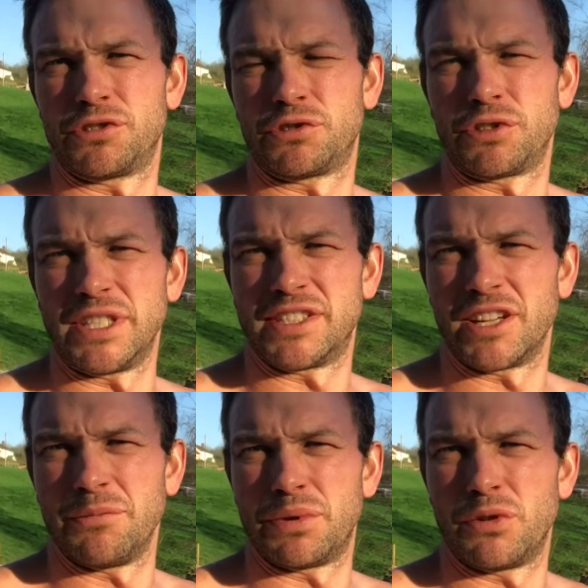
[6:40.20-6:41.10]
tree
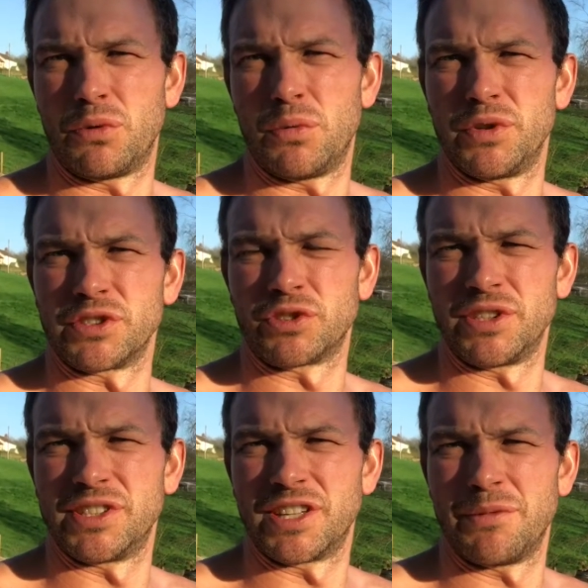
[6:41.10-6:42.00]
stump, or what was a
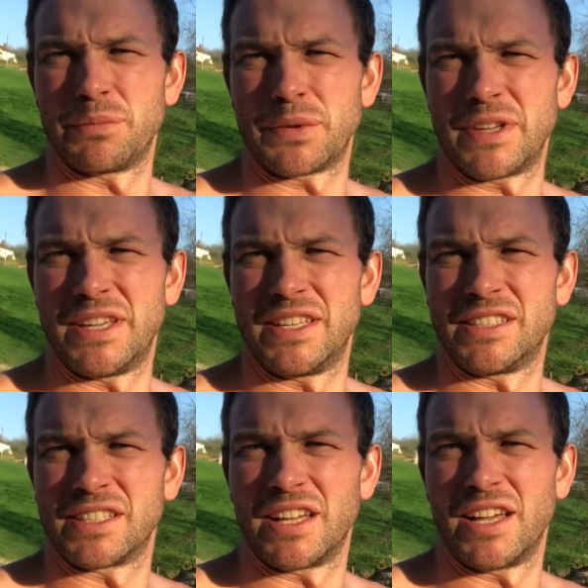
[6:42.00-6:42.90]
tree stump,
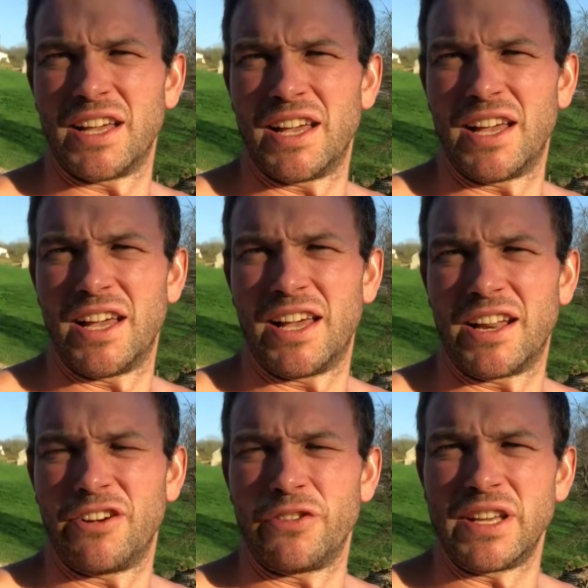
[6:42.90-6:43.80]
is
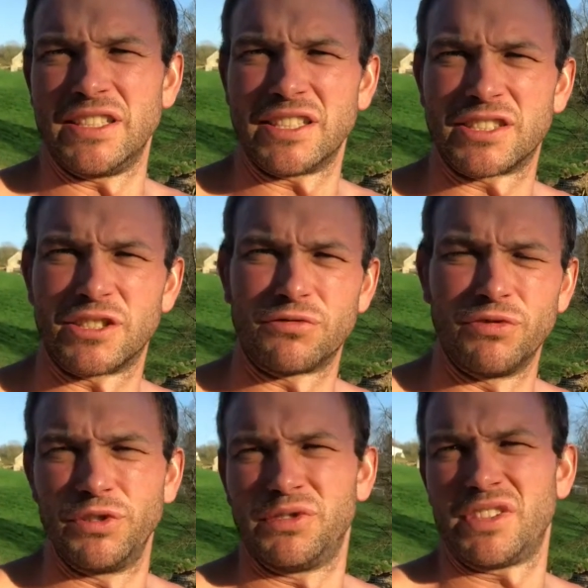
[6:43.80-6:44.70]
not the easiest, just
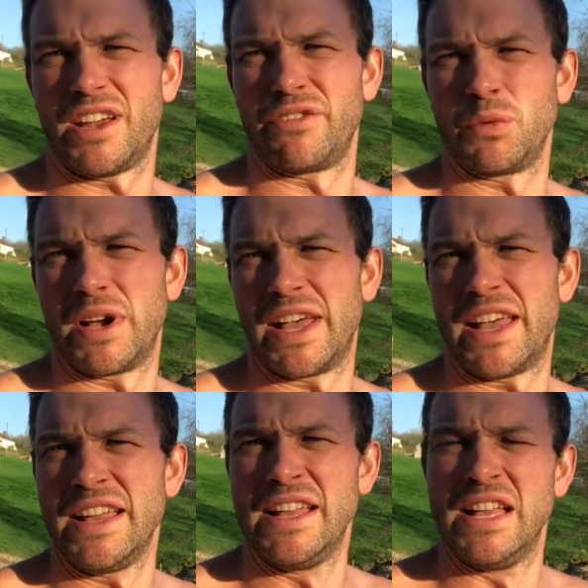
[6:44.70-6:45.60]
roots
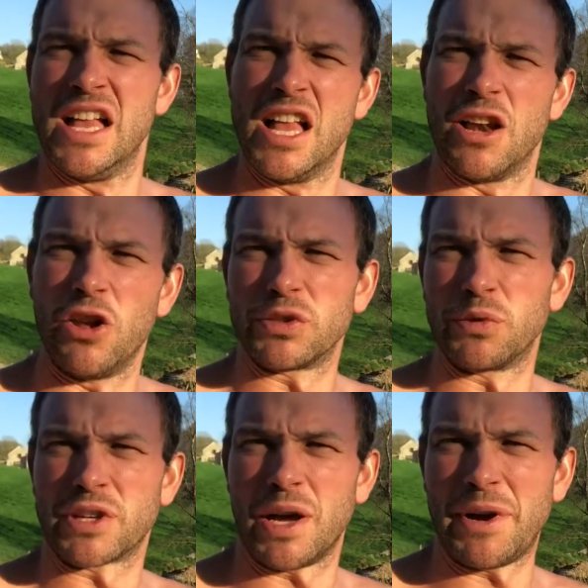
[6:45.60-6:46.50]
everywhere, lots
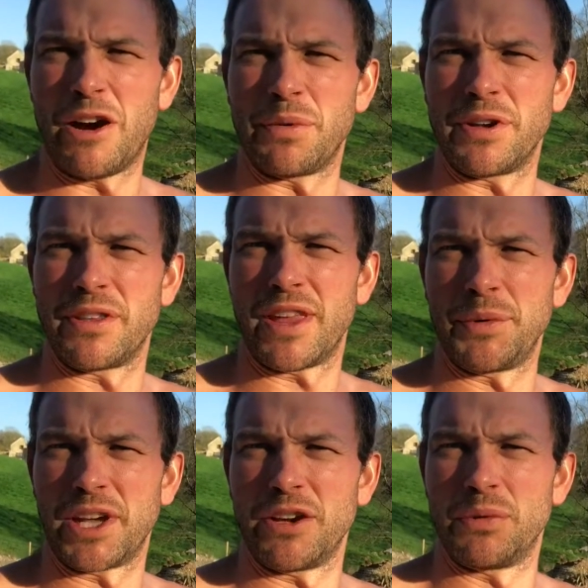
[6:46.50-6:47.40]
more to come out, but
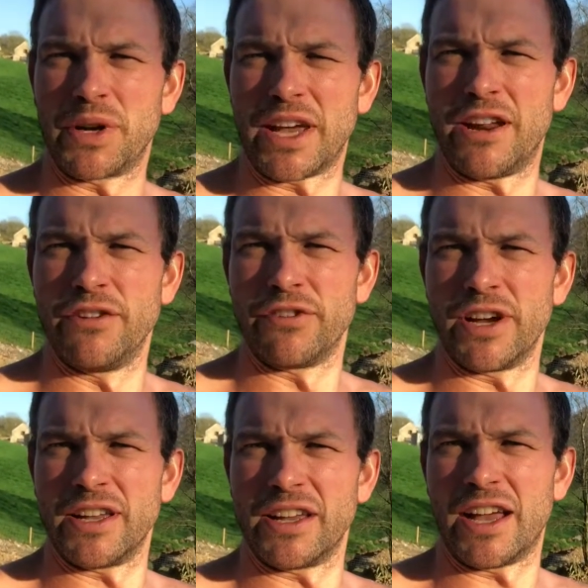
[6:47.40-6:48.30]
there we go, we're getting over
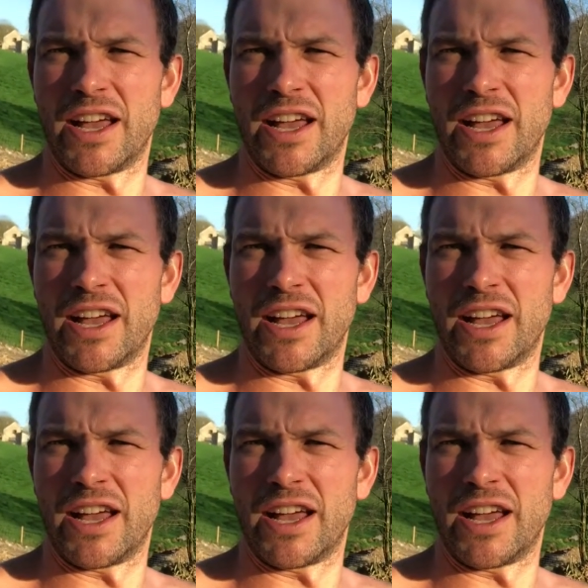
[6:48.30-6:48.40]
it.